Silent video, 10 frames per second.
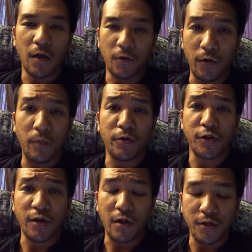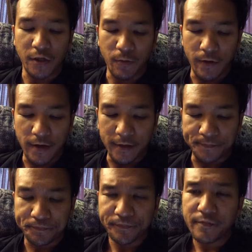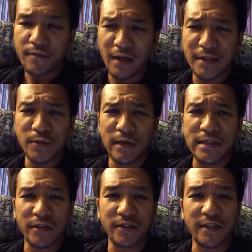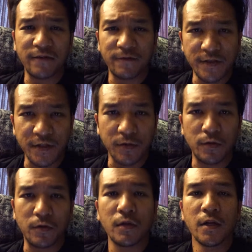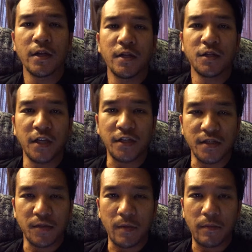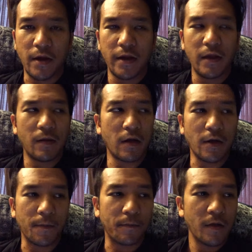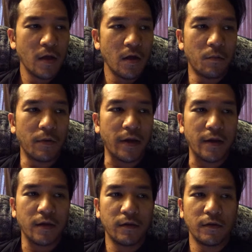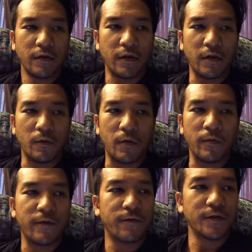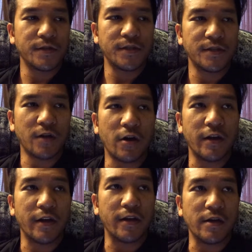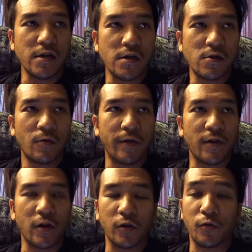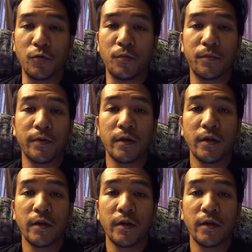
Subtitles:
doing Portionology and whatnot. That's when I started seeing physical changes in my body. But when we first started with our group,